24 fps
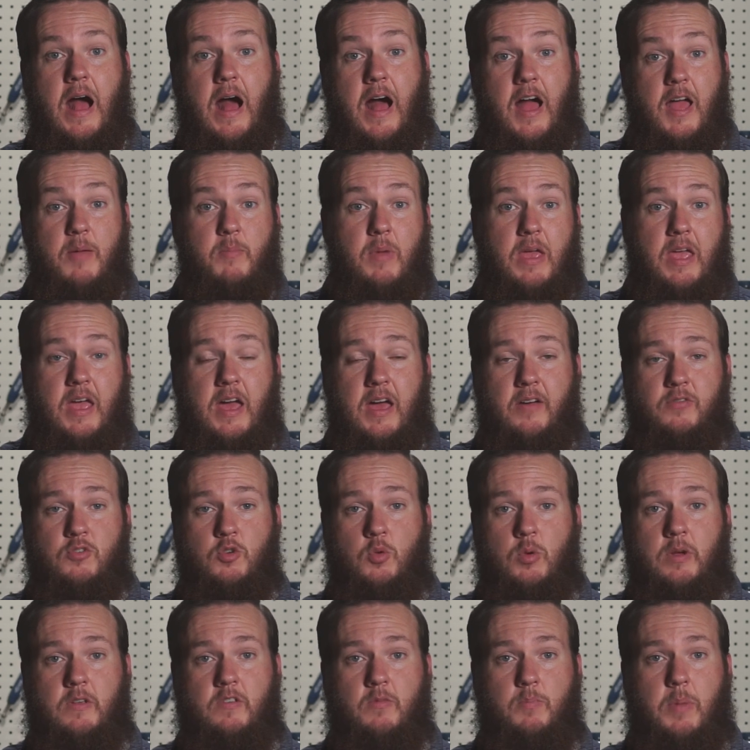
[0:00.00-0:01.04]
I may have
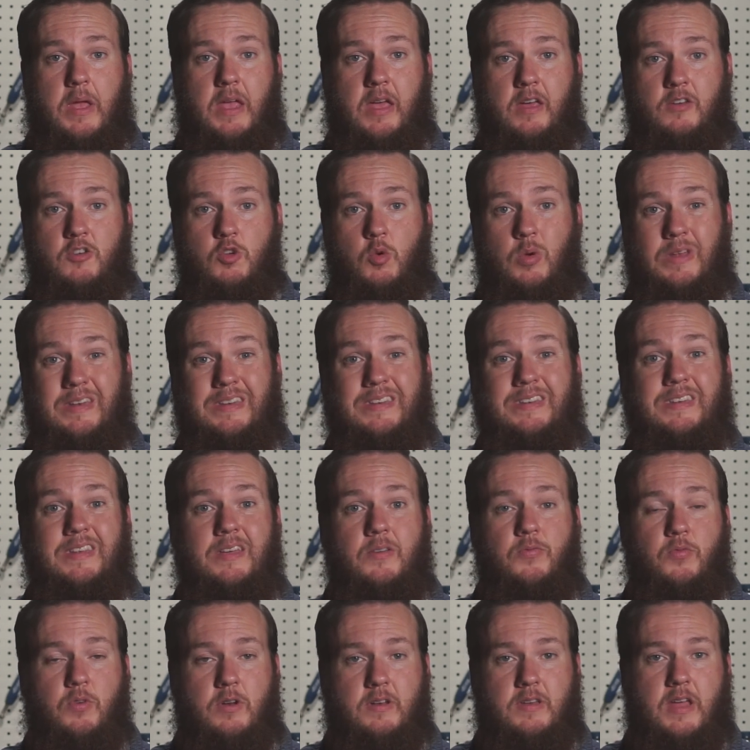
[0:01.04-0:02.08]
to expand to a
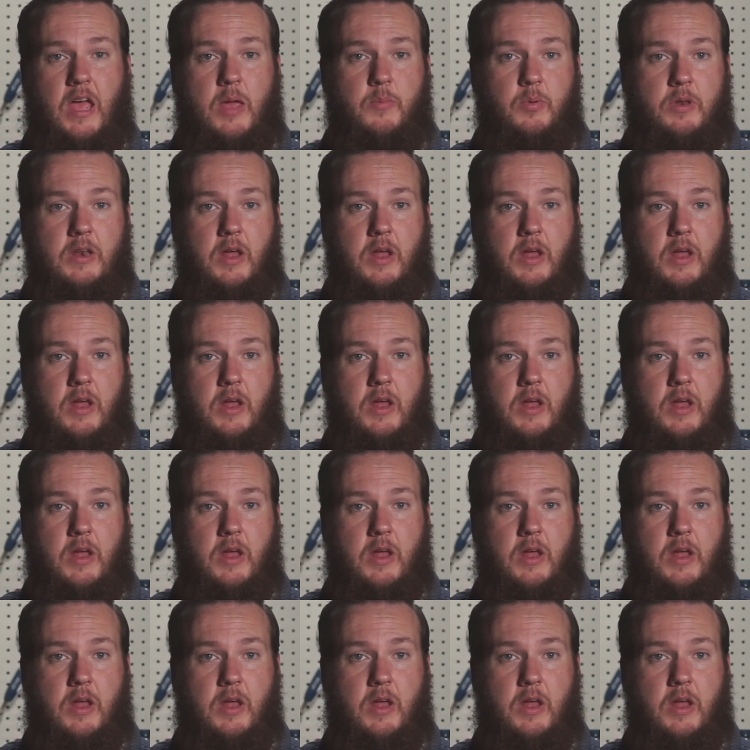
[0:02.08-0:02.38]
different type